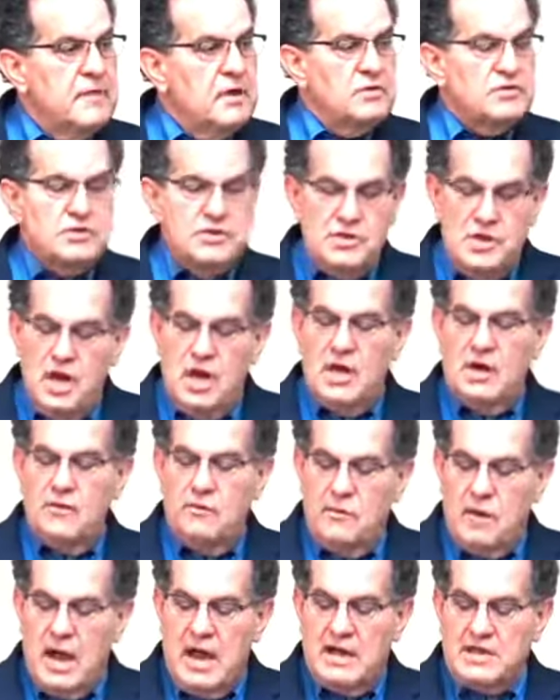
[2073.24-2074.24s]
There's
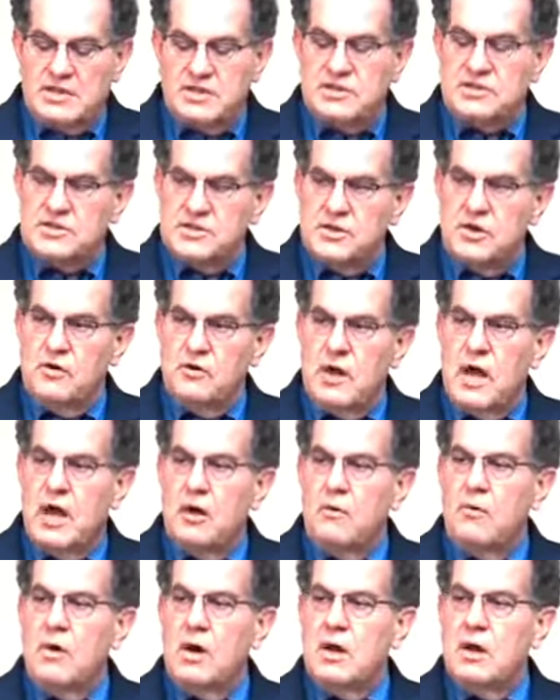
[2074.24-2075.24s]
none righteous, no,
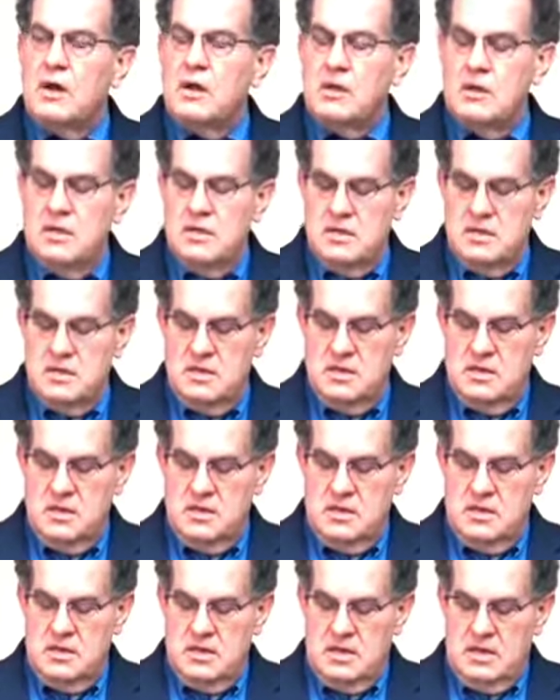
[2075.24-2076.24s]
not one.
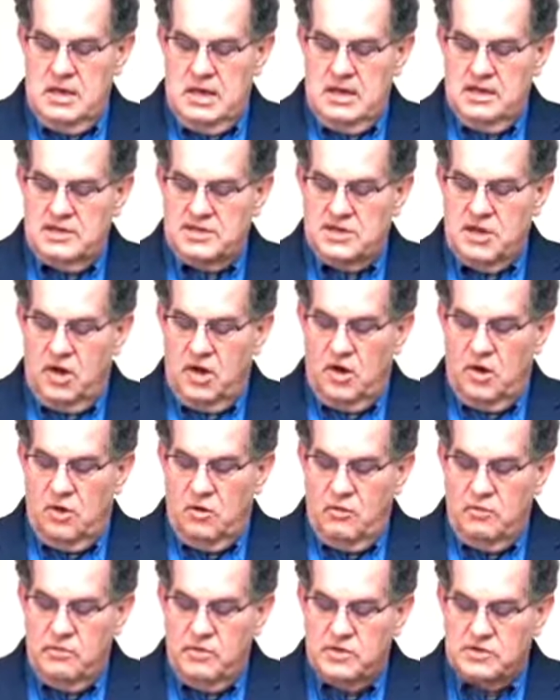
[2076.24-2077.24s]
And
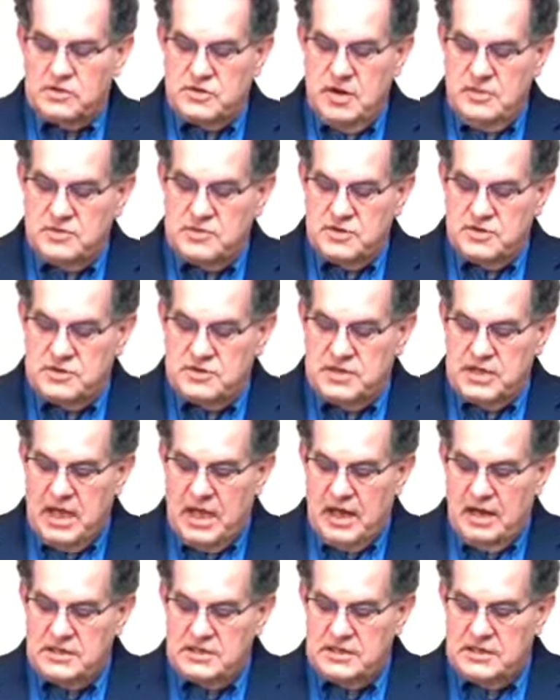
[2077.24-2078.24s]
so the scriptures
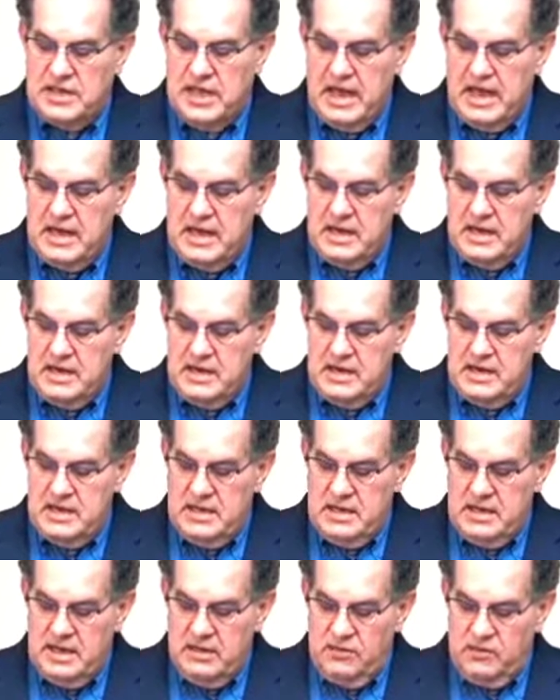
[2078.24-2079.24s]
tell us that
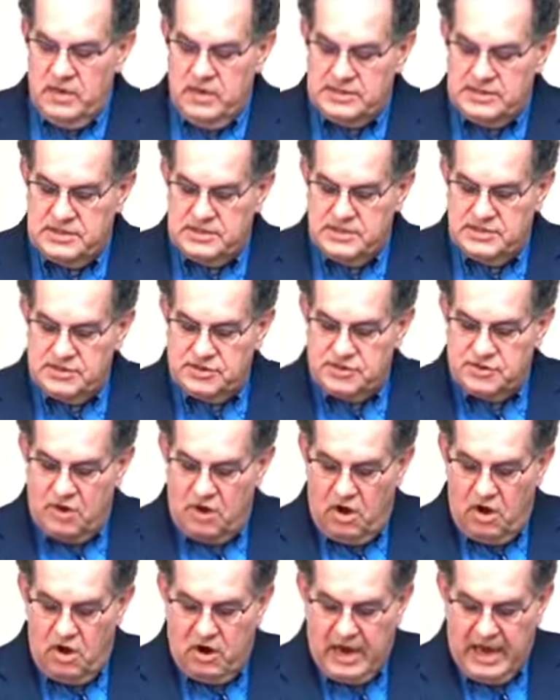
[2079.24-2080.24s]
it was the
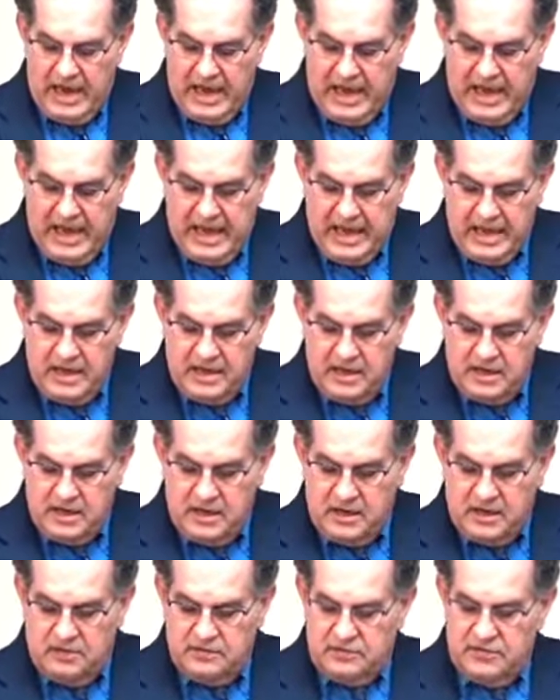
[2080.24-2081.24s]
strong hand
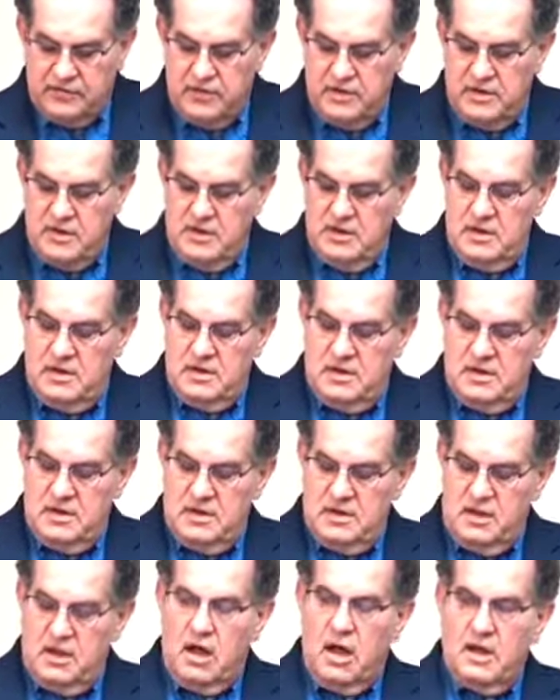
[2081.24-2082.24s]
of
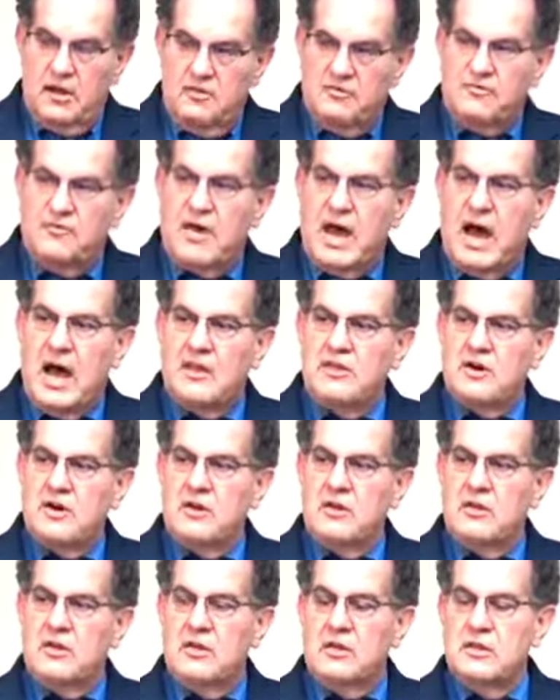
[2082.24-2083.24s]
God the
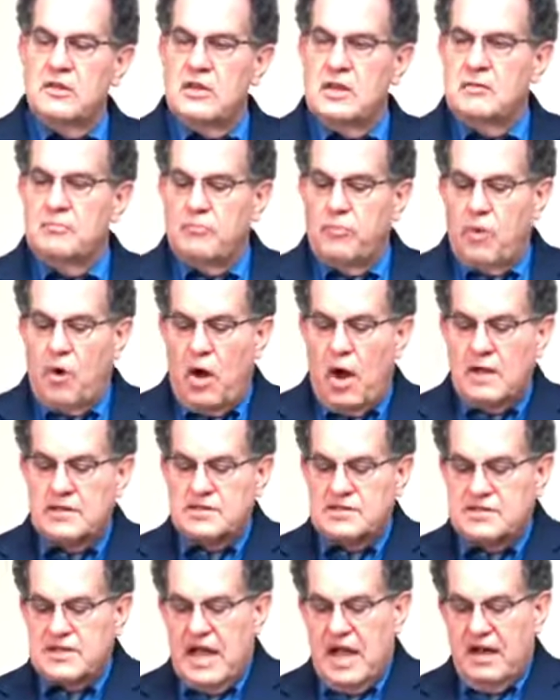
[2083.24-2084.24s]
Father that brought
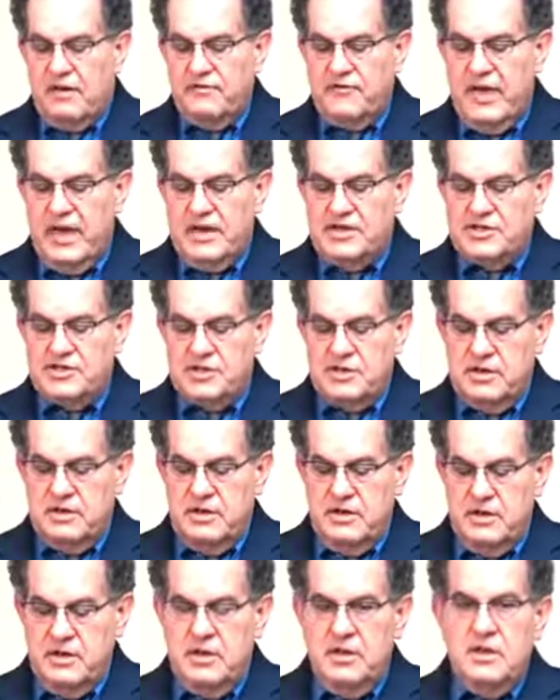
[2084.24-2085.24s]
salvation
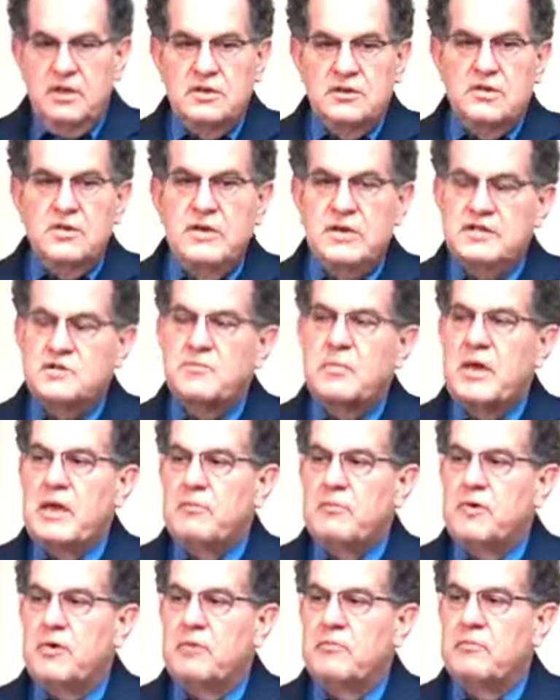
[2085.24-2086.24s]
to his
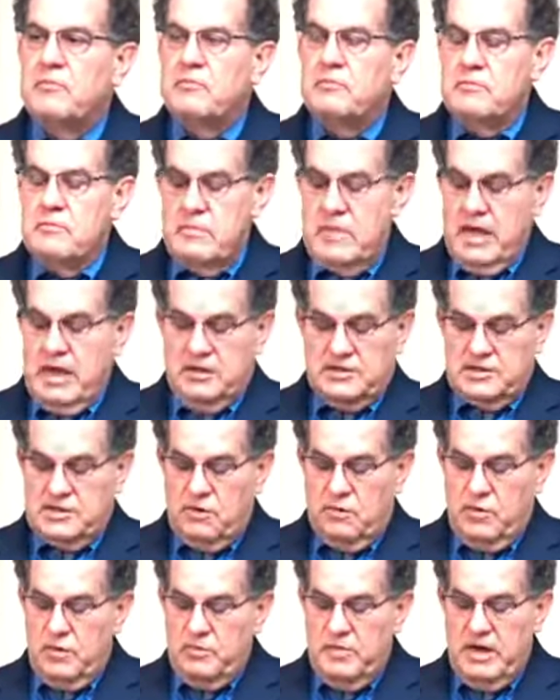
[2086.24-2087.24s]
people. Else
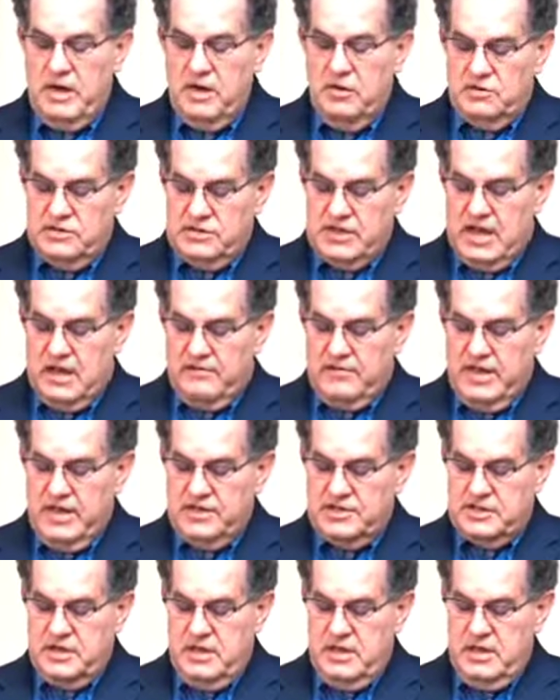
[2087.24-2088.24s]
there would be no
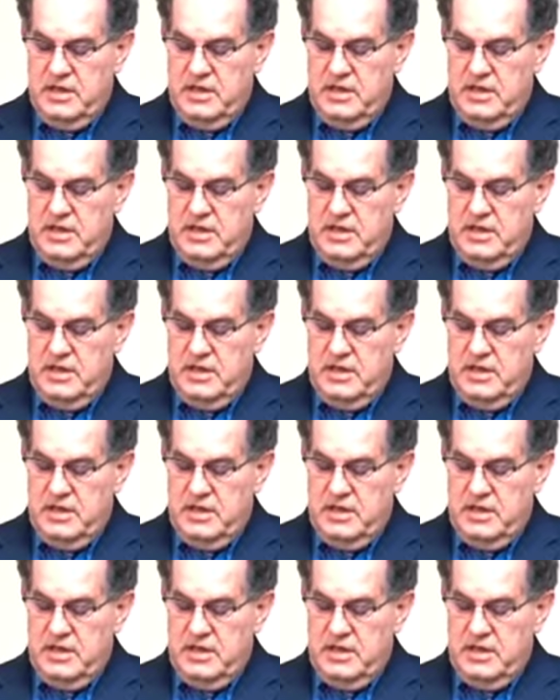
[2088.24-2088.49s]
salvation.